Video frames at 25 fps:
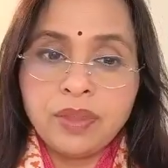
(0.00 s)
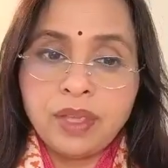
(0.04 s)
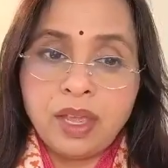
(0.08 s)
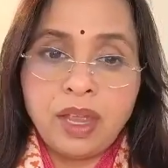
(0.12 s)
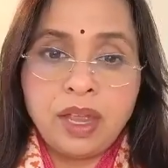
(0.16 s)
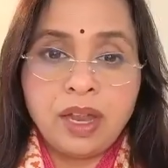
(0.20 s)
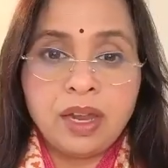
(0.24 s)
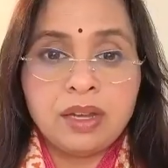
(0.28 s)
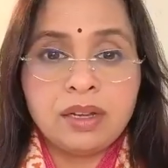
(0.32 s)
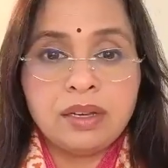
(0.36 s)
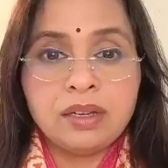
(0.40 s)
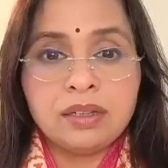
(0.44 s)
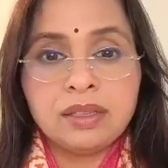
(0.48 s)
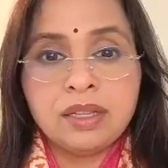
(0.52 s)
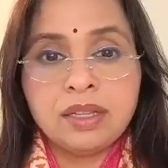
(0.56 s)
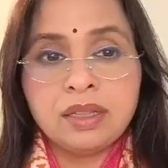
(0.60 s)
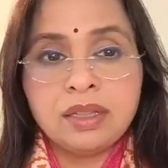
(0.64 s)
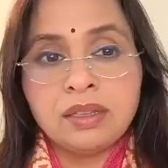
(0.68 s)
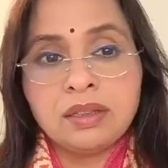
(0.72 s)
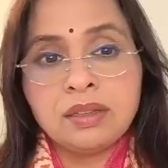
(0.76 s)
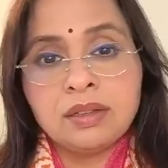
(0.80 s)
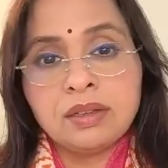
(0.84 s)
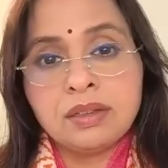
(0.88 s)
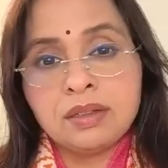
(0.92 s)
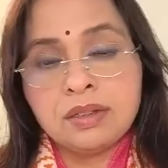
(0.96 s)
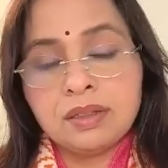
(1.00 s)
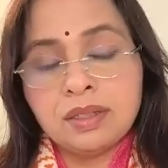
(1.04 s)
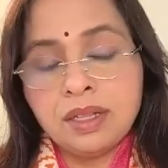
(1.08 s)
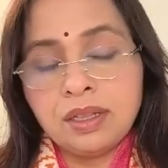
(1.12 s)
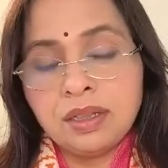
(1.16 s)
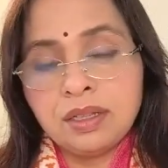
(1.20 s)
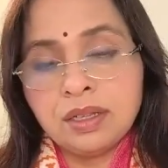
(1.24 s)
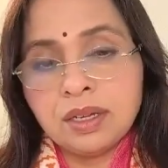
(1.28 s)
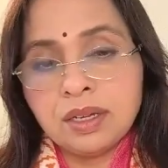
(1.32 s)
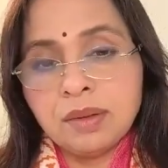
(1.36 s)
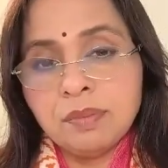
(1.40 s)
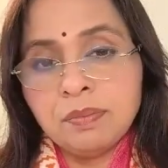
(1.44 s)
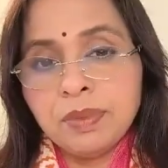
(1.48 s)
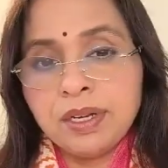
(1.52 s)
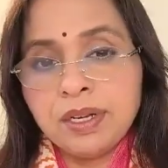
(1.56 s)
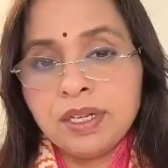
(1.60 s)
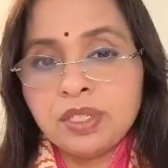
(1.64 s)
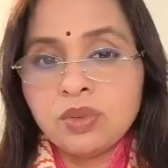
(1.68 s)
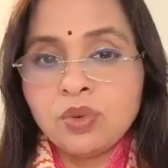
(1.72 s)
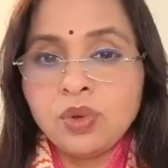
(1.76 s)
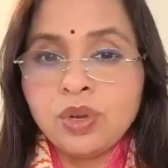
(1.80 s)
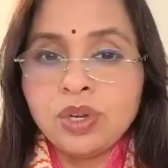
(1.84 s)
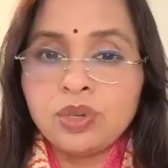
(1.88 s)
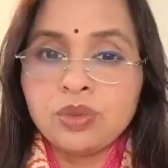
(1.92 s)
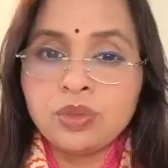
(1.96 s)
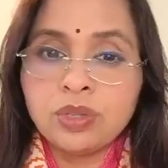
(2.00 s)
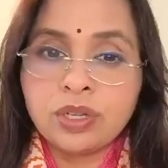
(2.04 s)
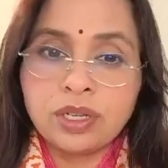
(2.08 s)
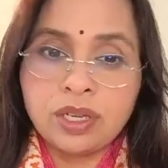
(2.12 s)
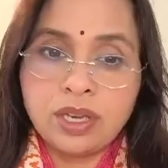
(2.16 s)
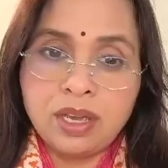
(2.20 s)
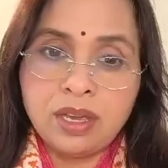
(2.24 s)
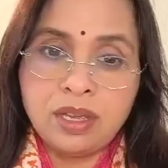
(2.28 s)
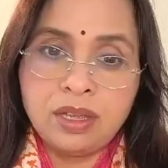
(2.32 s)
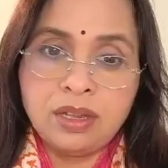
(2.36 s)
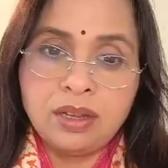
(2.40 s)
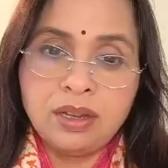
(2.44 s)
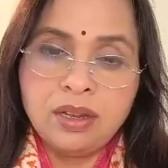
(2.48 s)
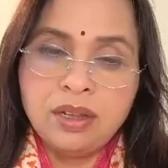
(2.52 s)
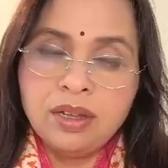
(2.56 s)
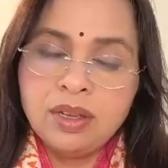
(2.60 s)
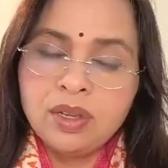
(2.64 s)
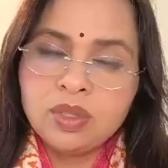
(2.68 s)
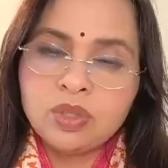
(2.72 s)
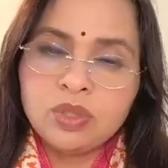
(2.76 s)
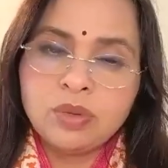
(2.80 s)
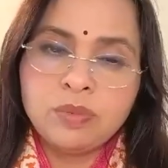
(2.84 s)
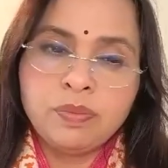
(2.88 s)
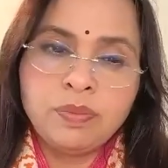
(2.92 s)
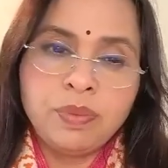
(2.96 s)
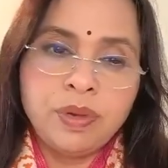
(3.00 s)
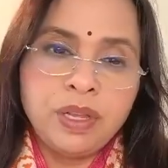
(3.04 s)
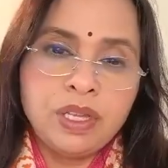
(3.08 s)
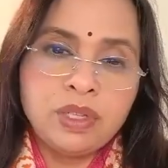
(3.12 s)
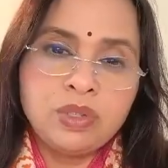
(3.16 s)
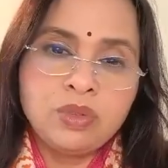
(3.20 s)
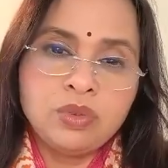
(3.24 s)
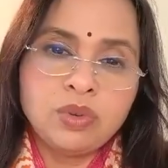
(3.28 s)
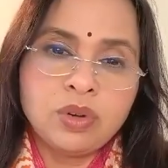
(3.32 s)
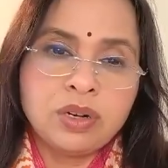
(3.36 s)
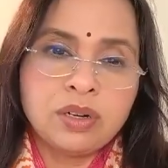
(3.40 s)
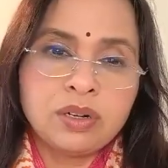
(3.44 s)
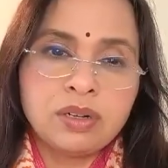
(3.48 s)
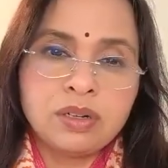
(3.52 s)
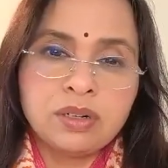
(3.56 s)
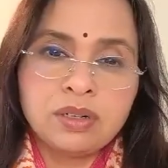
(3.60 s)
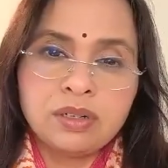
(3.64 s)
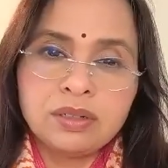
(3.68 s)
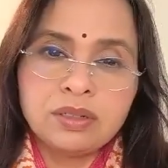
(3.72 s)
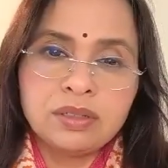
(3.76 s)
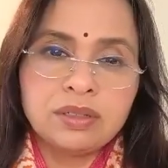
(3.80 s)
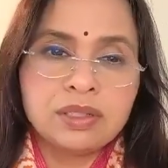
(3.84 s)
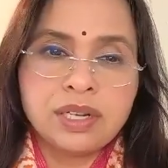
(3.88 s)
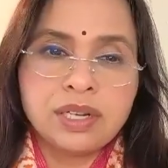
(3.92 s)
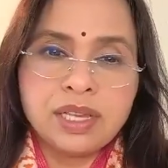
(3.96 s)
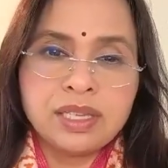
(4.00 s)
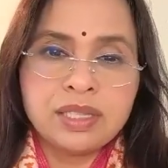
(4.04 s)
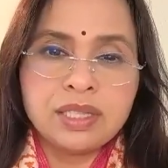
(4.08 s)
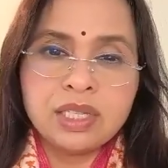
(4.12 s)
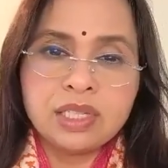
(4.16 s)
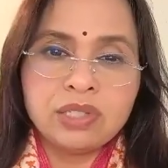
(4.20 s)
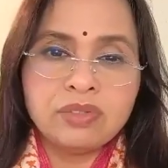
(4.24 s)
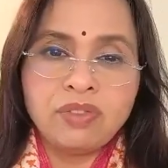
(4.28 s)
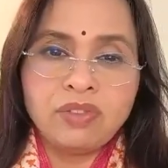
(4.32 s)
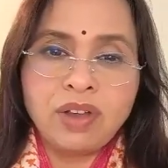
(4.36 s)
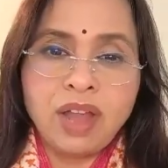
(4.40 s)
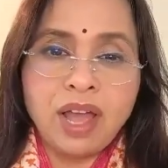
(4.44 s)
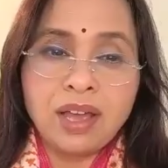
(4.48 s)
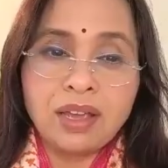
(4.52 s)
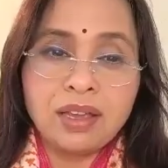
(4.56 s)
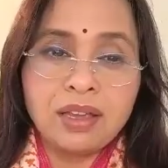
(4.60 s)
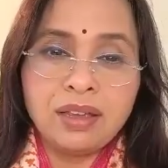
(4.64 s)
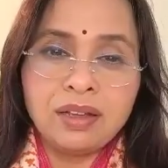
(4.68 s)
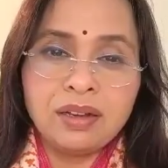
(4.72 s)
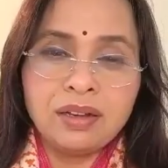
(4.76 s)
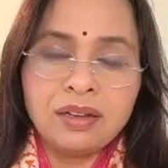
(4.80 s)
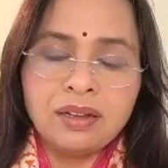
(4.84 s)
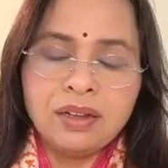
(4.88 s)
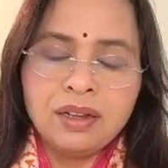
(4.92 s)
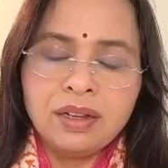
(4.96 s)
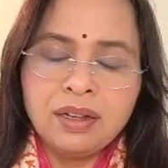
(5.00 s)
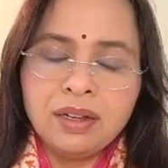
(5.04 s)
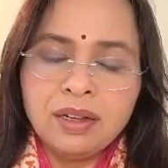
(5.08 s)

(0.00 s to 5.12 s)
And then the complaint is going to the king. So please do not raise this flag here.